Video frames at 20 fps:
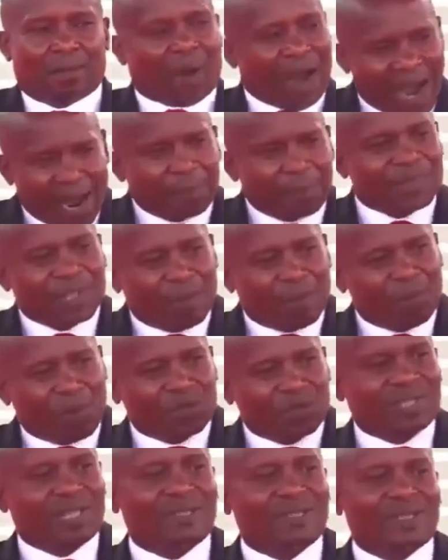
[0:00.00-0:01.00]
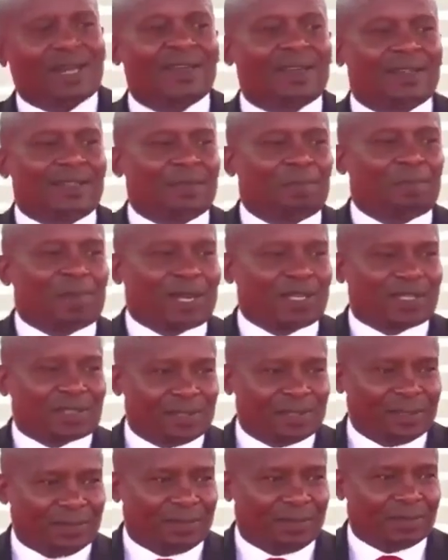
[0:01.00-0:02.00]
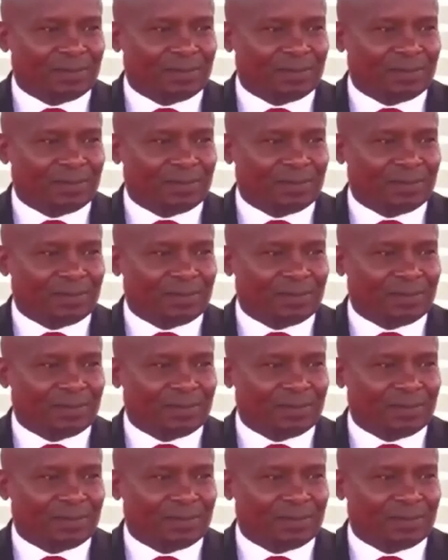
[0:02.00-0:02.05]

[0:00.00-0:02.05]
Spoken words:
perhaps the most unlikely person,